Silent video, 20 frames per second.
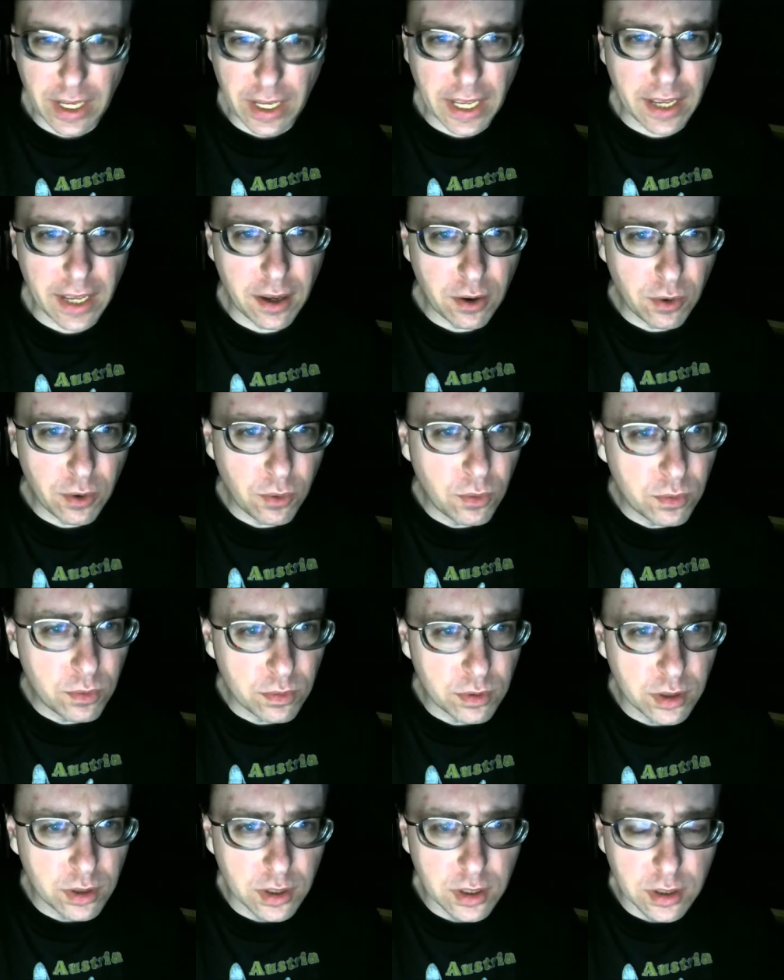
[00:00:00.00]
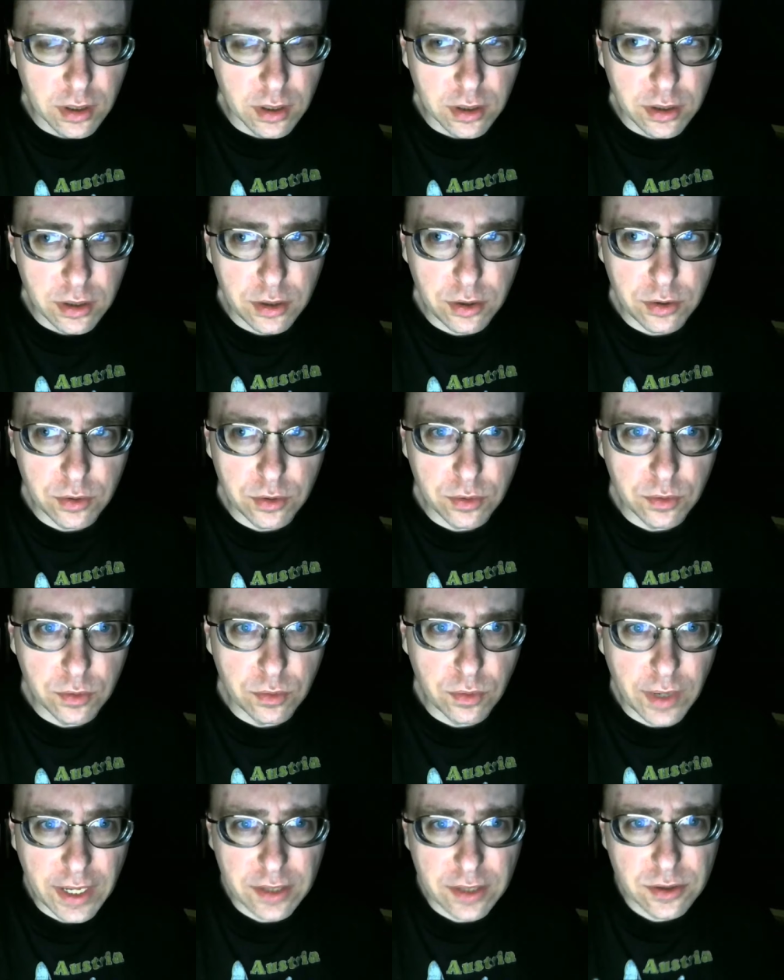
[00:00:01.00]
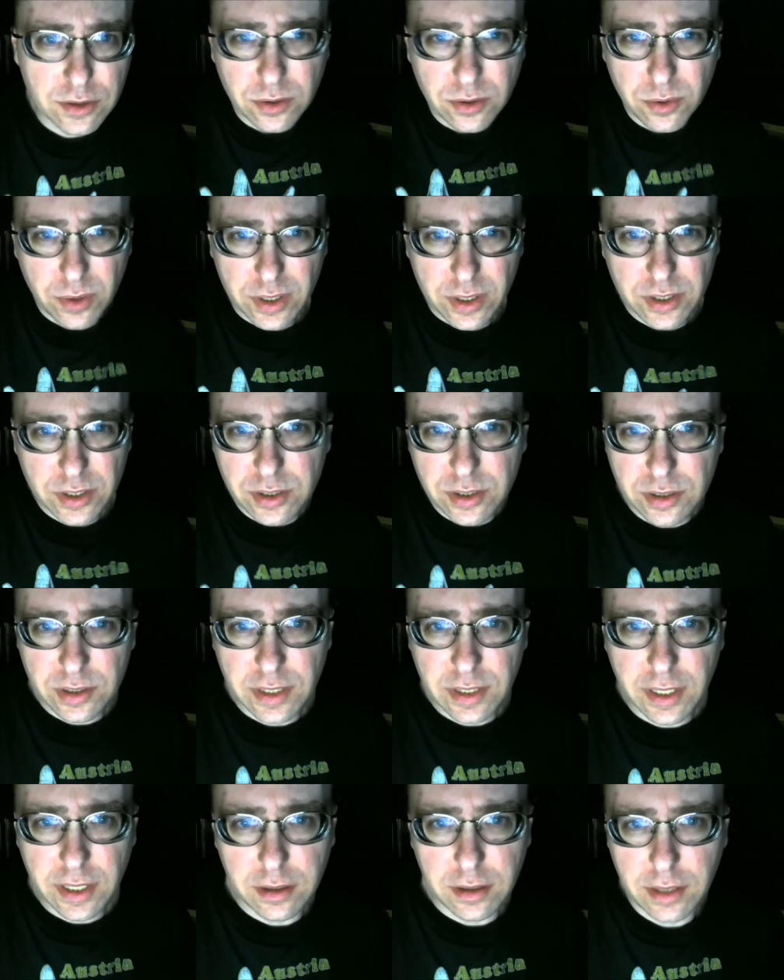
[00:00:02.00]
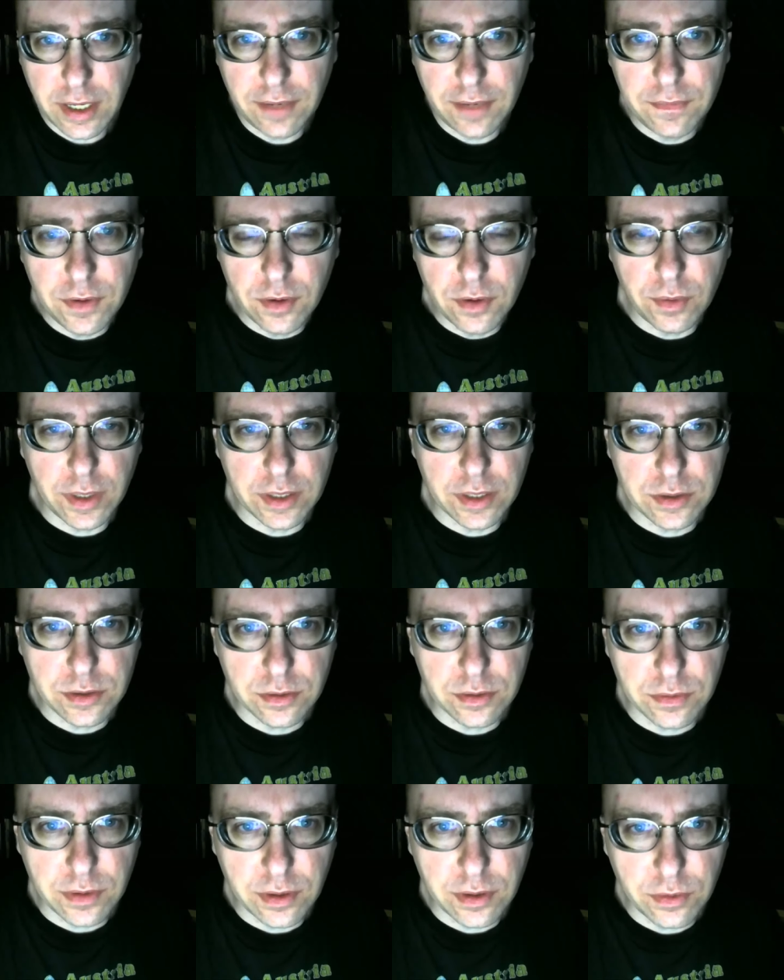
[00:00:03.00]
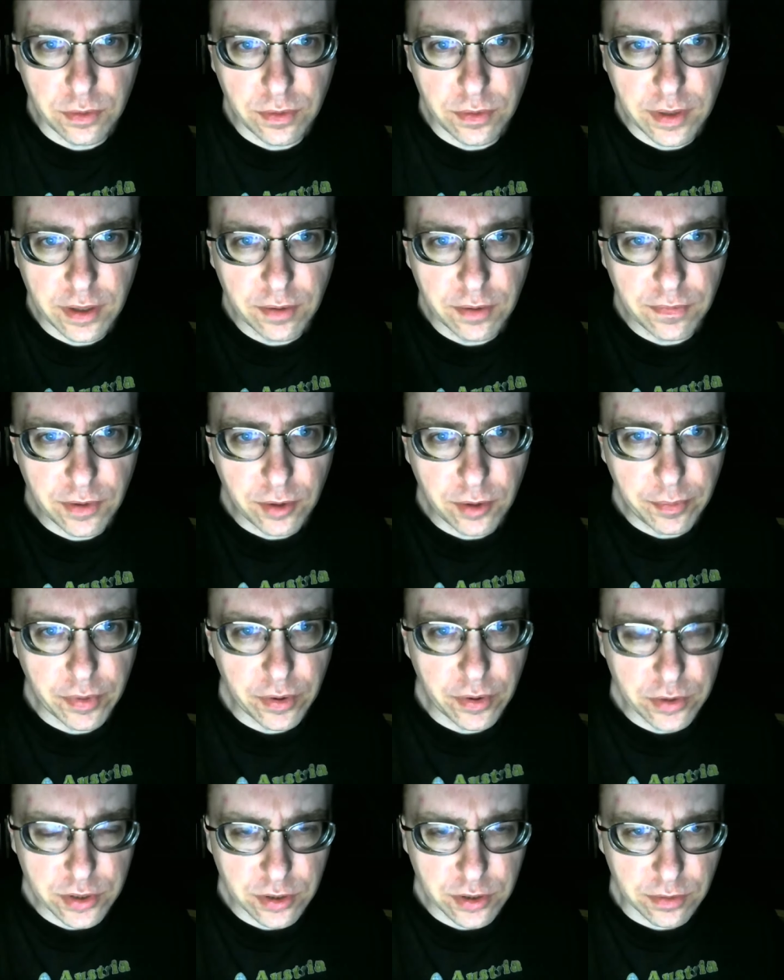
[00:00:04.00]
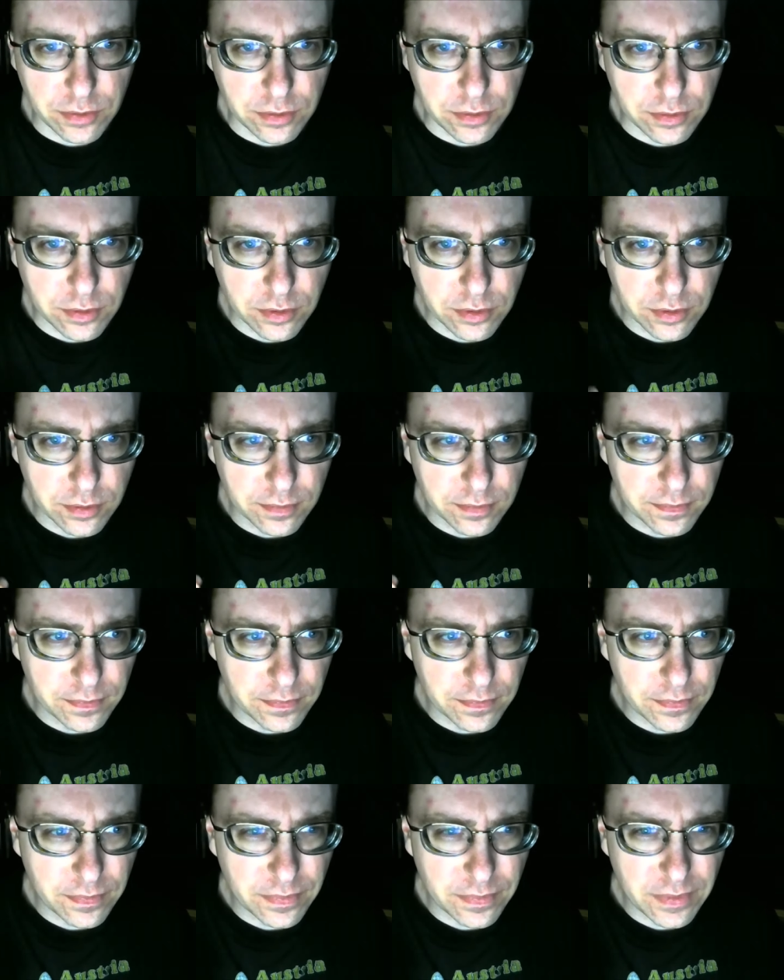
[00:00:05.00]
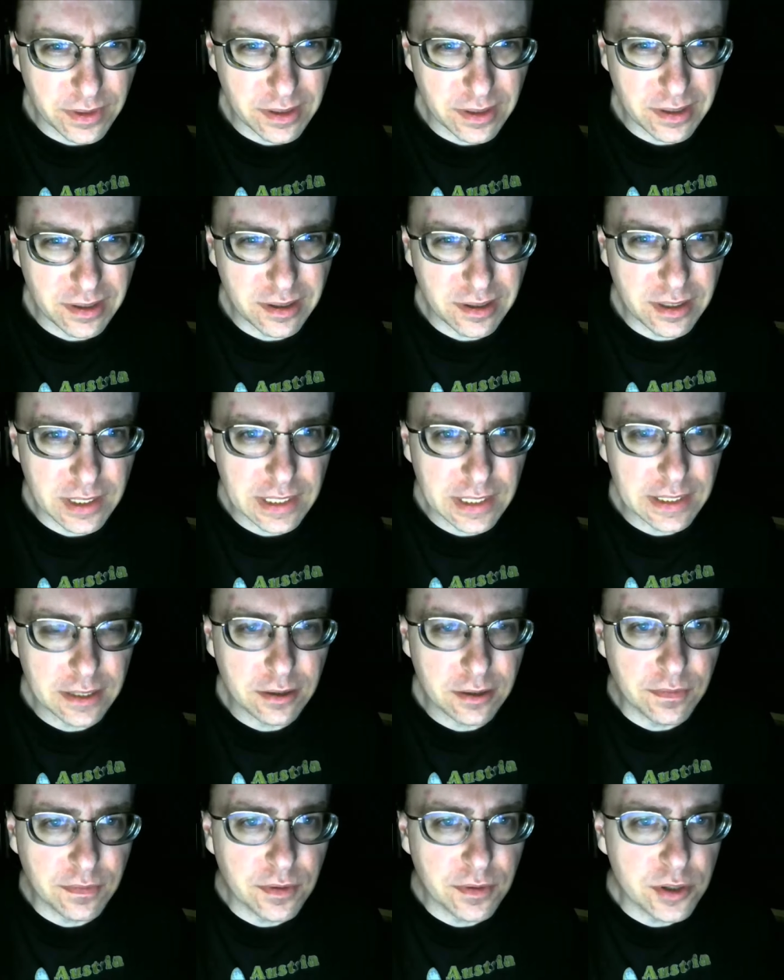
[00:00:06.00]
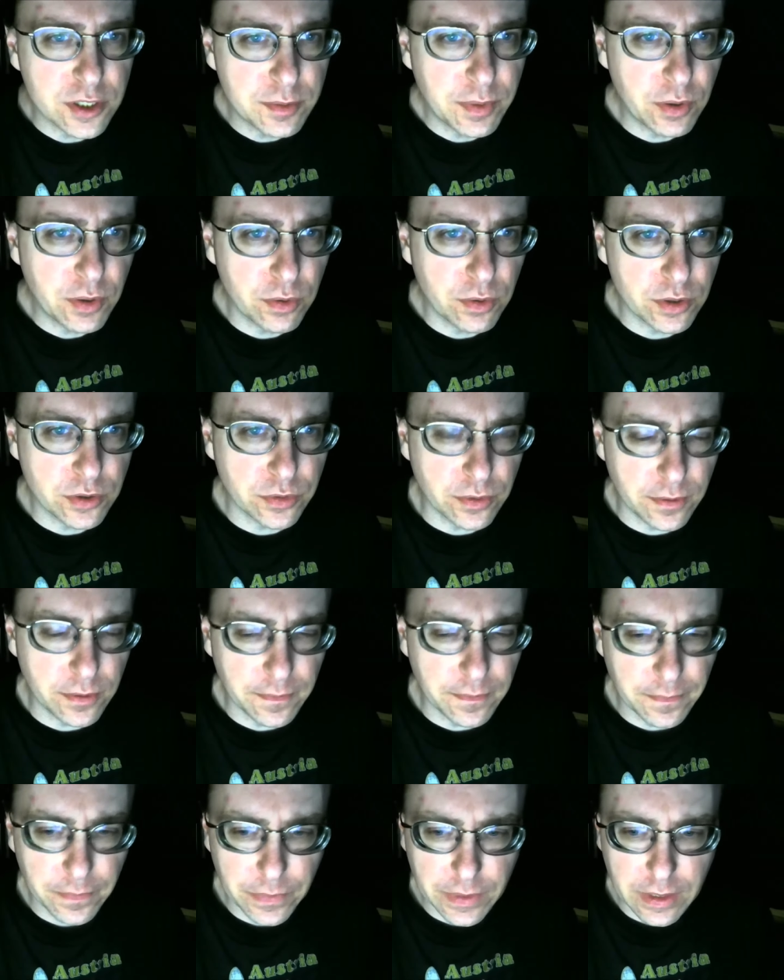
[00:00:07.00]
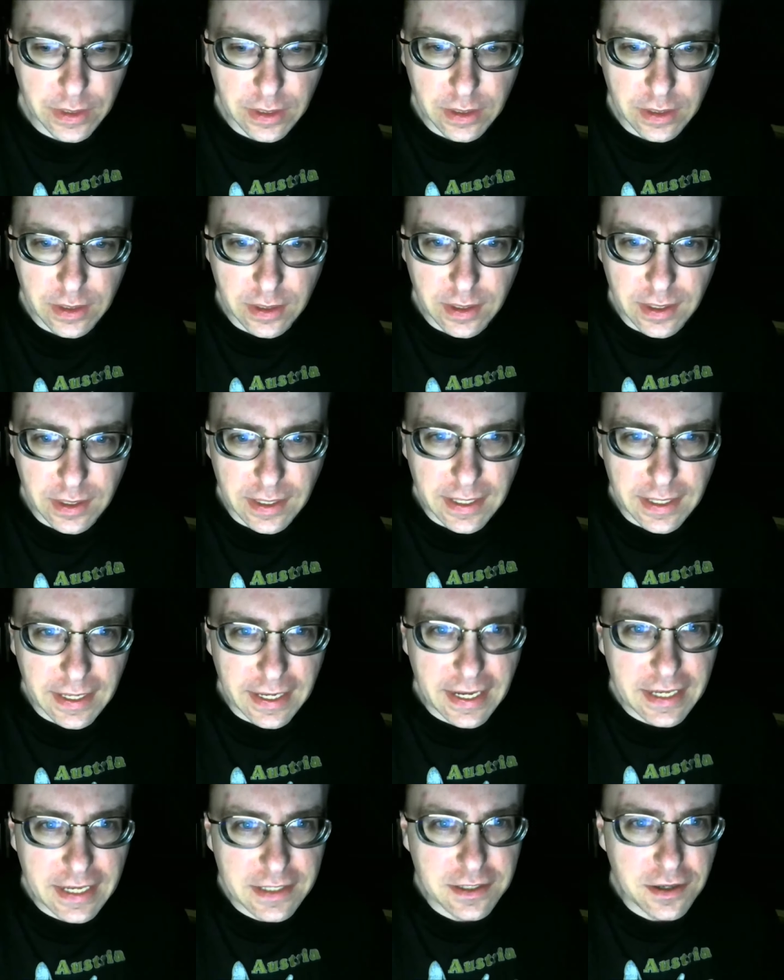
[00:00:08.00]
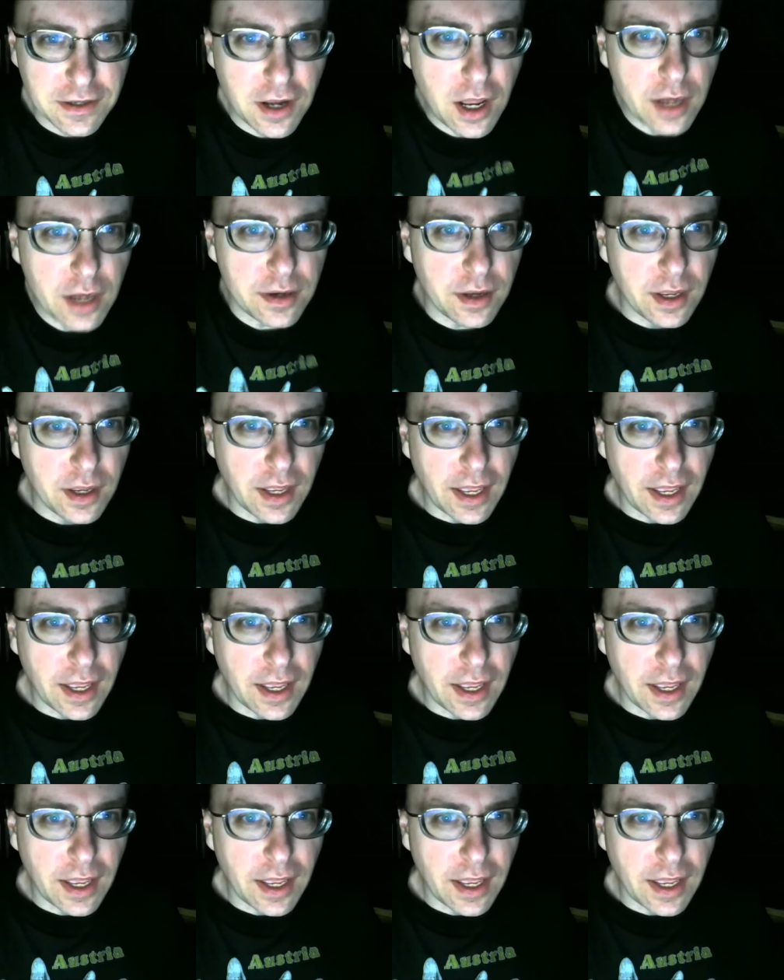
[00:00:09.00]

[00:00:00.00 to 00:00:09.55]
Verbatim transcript: how you answer questions that have no answer, or that are very personal, or are very spiritual. It's not,